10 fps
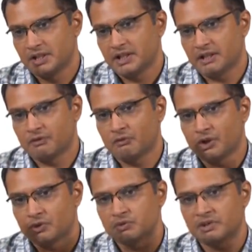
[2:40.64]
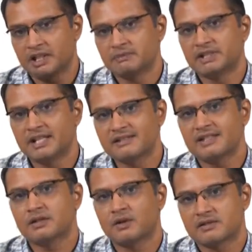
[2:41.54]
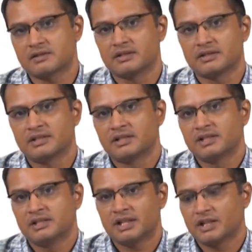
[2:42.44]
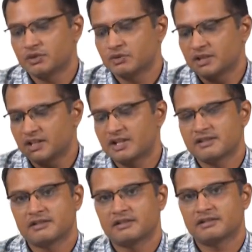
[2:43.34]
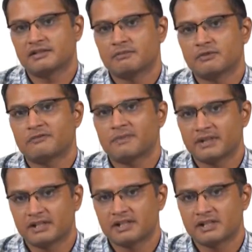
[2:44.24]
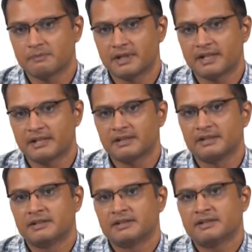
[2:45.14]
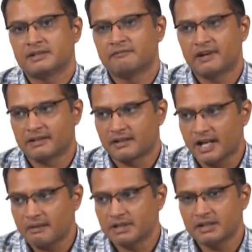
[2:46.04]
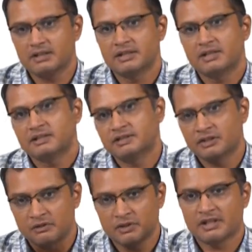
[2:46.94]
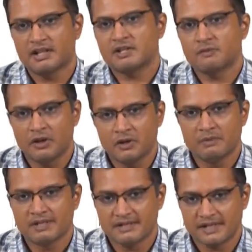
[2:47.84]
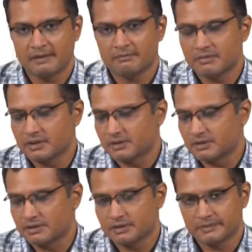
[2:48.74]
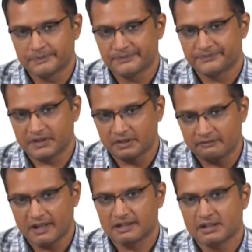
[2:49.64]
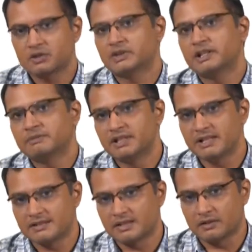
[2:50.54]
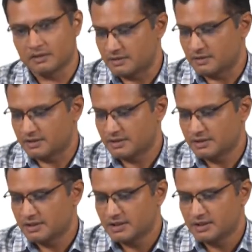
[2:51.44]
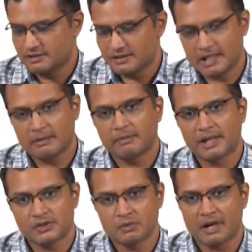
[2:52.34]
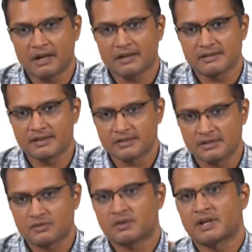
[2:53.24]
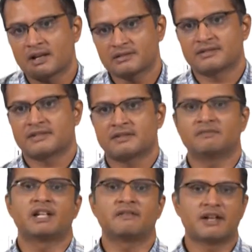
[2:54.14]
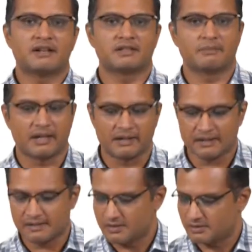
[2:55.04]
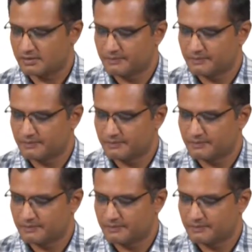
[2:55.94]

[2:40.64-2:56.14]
if you want to keep the density constant and you increase the number of particles by some factor lambda, then you have to increase volume by the same factor to keep the density constant. The same applies to magnetization. So, a larger system will have larger magnetization.